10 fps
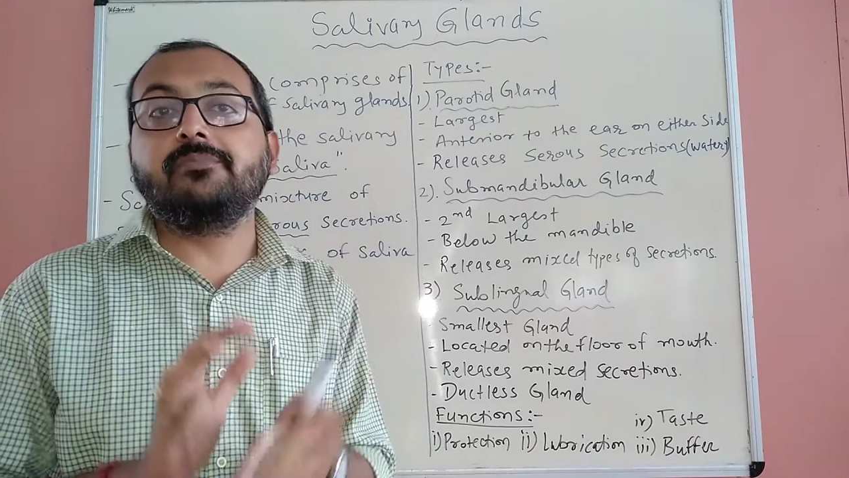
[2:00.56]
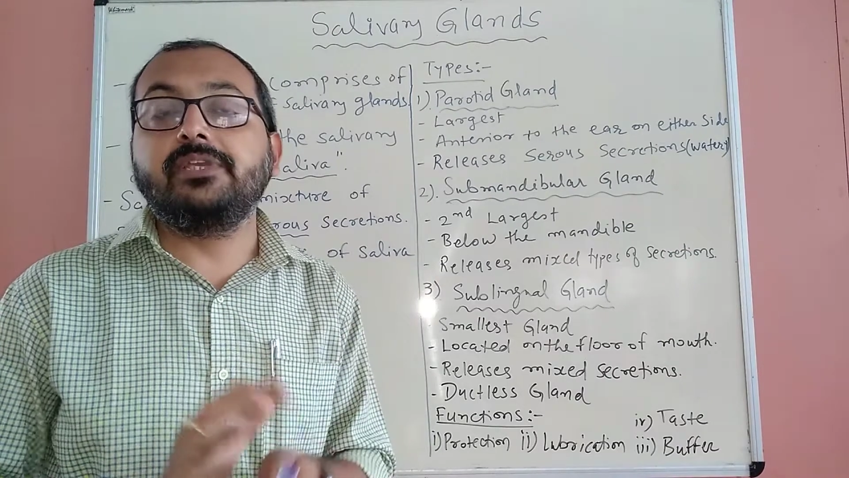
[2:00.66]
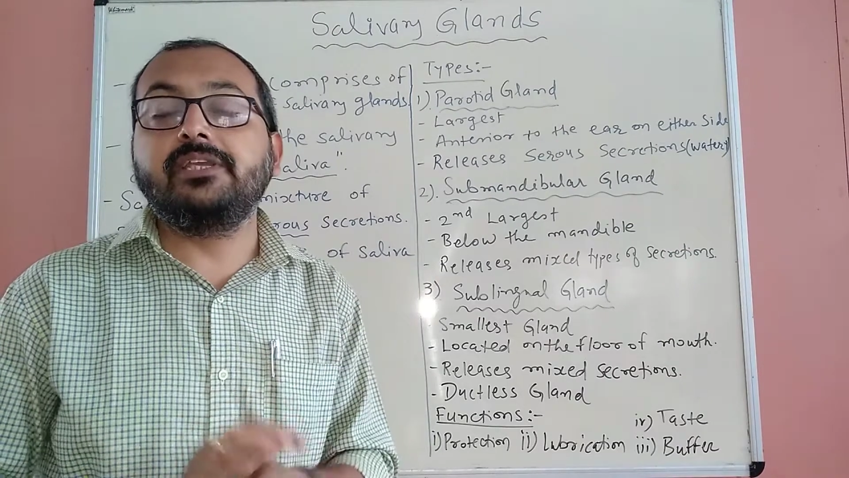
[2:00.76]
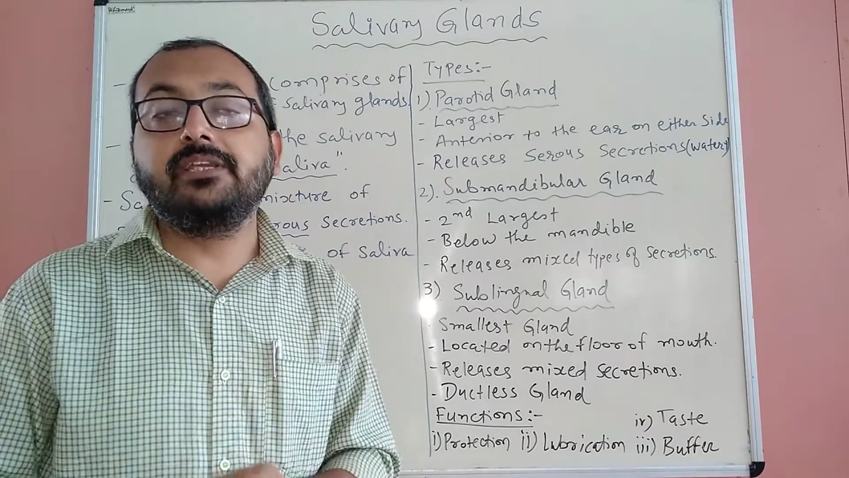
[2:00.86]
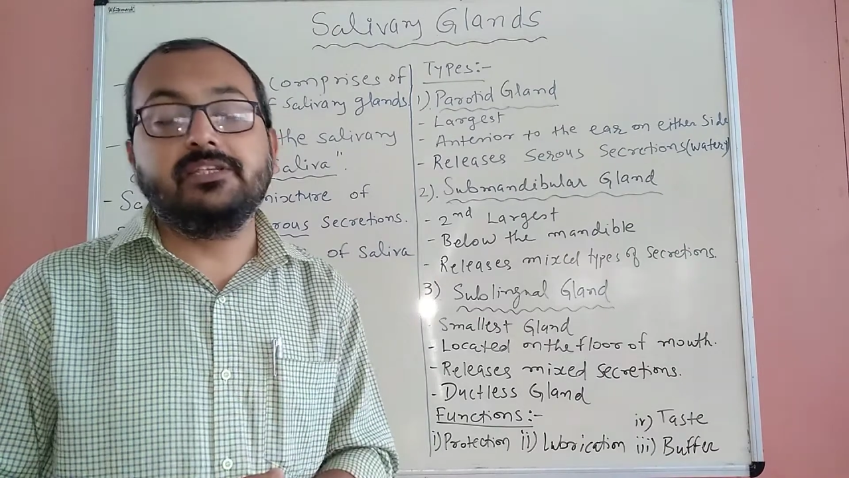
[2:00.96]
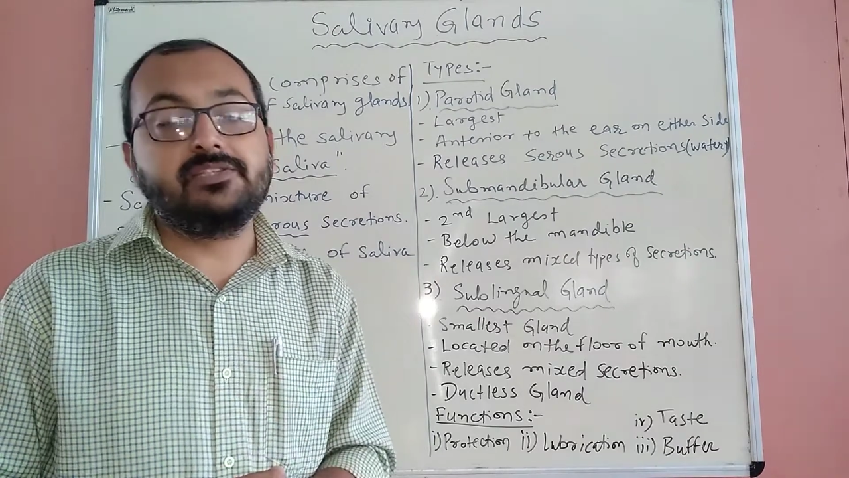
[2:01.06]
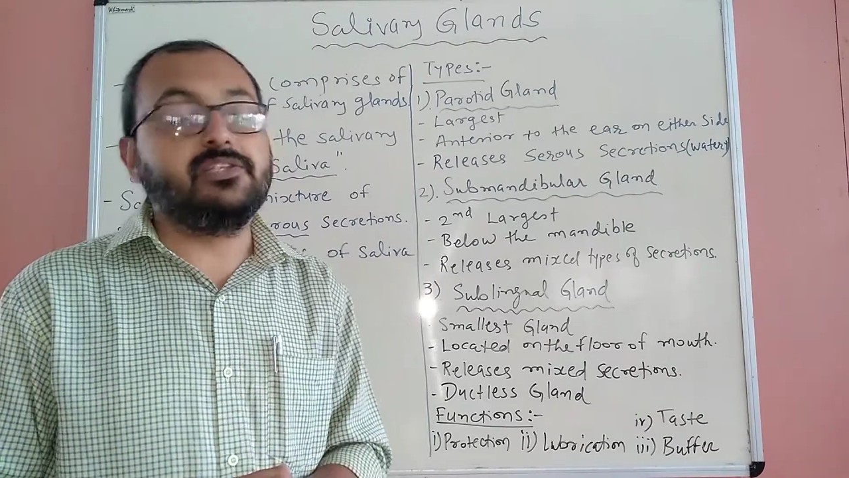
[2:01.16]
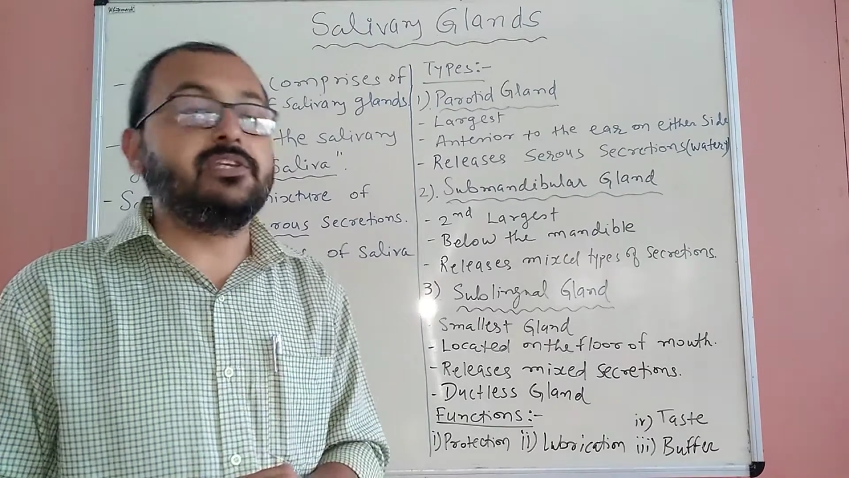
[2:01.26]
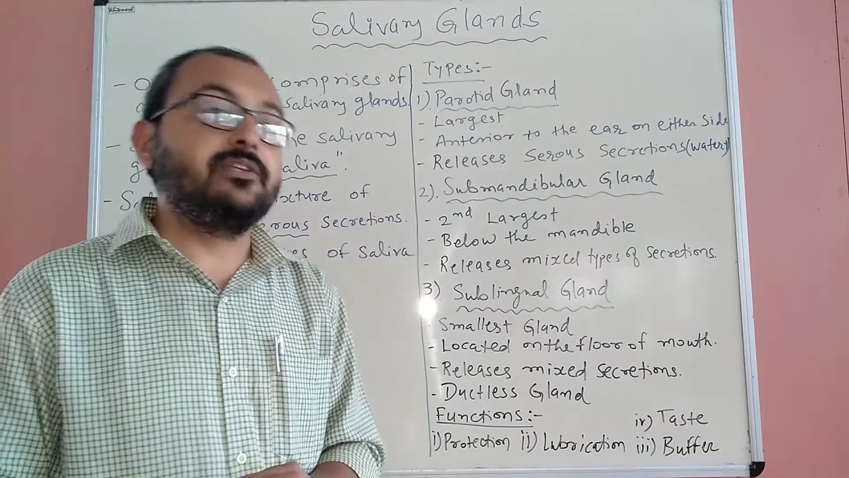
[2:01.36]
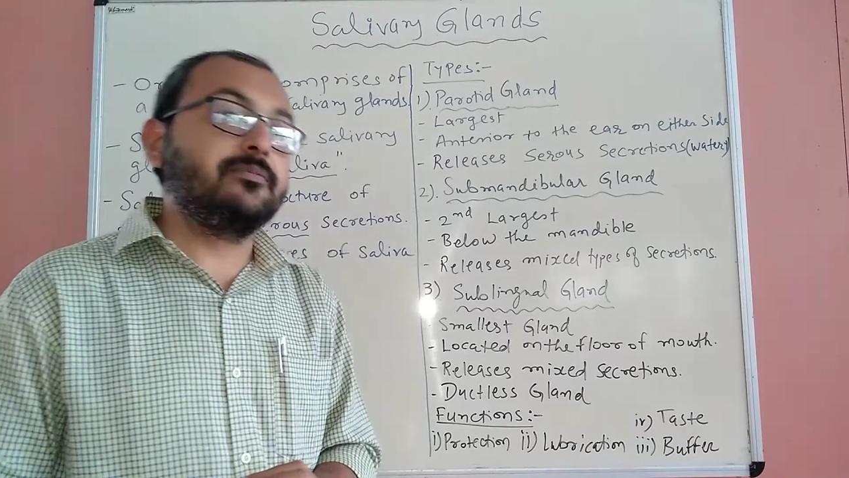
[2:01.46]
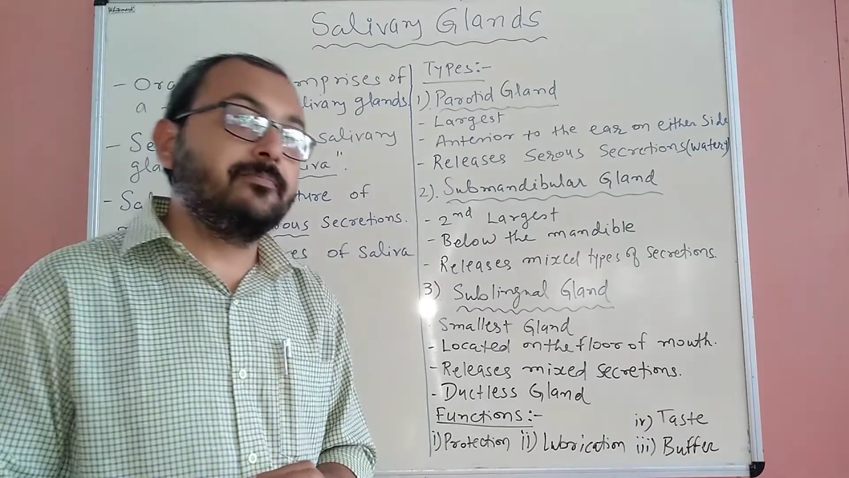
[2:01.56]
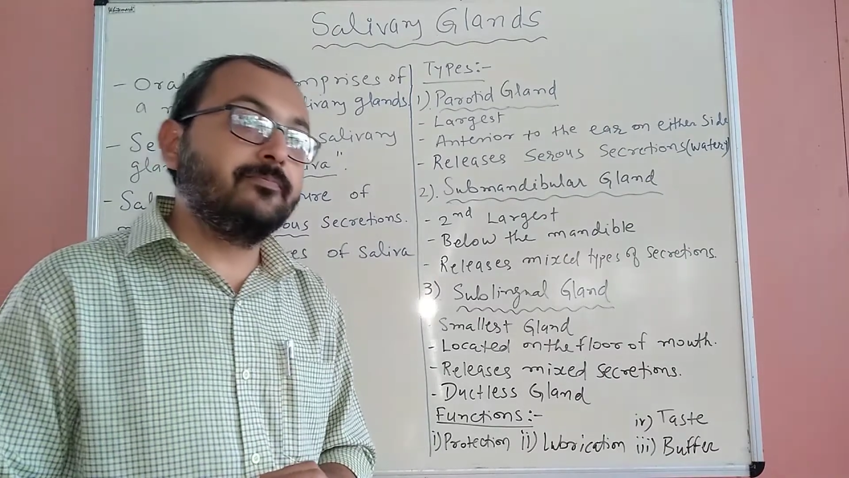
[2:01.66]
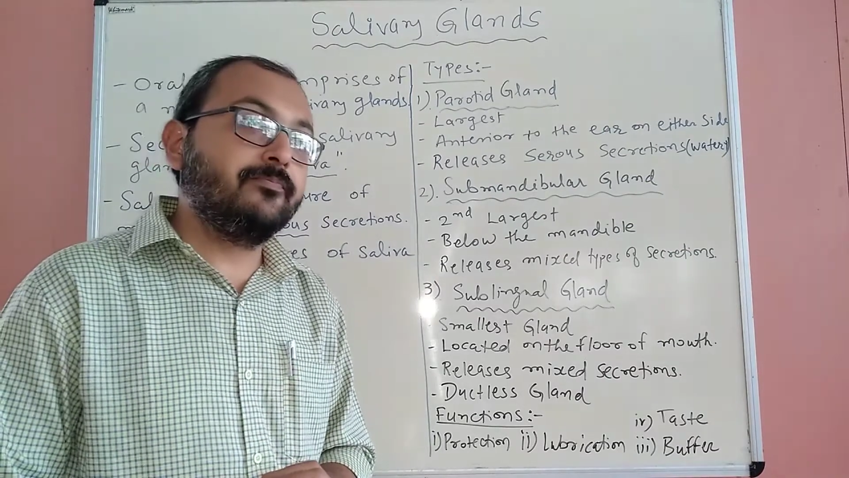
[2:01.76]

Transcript: be seen?